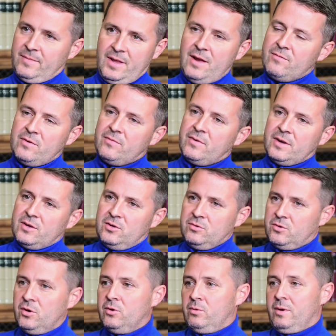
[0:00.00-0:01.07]
everything you
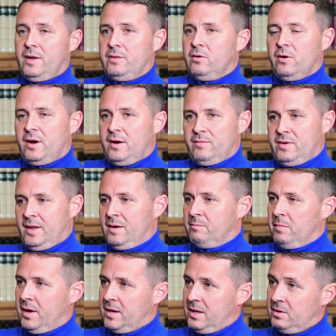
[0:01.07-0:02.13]
do, and not having that
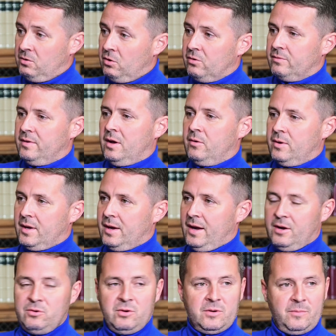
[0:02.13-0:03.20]
money and not knowing
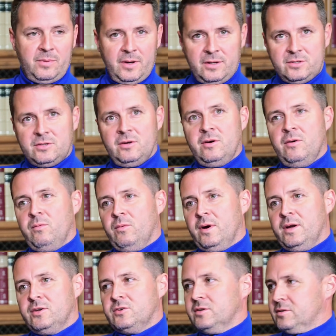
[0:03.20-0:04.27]
how you can pay certain
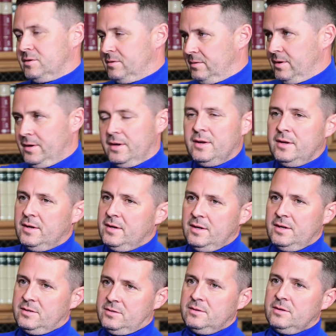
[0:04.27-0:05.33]
wages, and
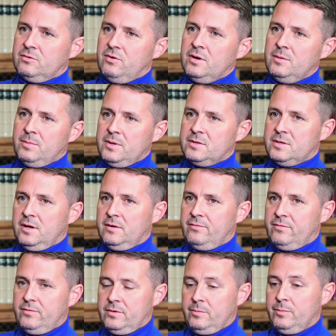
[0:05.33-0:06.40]
it's incredibly
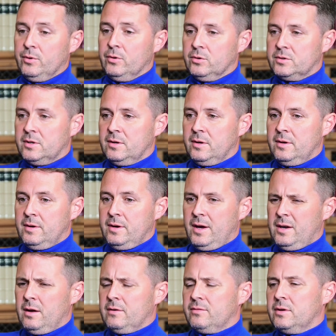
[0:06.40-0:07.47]
tough for the board.
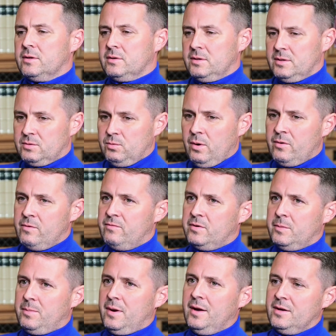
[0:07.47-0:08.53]
And I think it's worrying for
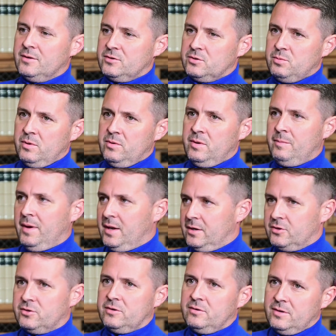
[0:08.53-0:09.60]
the players as well, and the
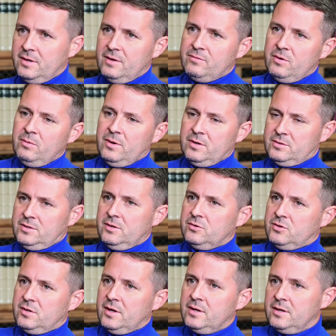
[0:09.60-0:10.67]
manager and everyone
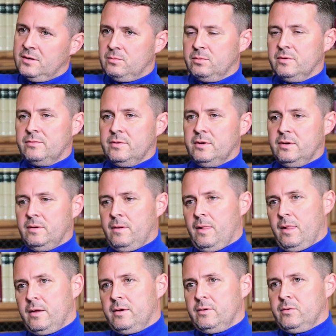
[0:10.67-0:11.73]
associated with the
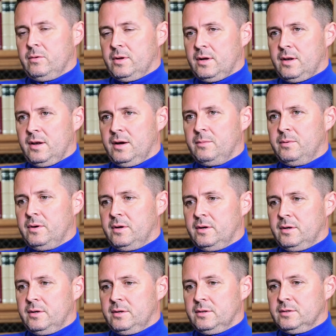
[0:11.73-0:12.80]
club.
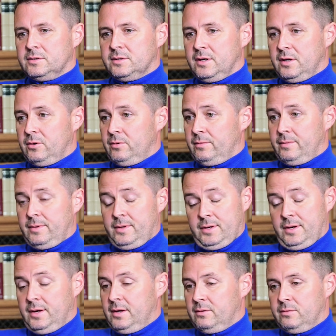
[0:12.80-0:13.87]
So yeah,
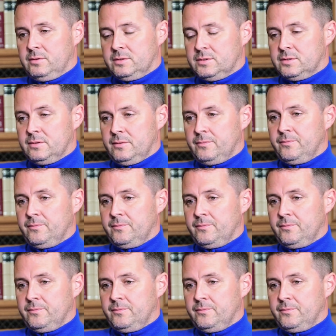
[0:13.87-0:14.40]
it was.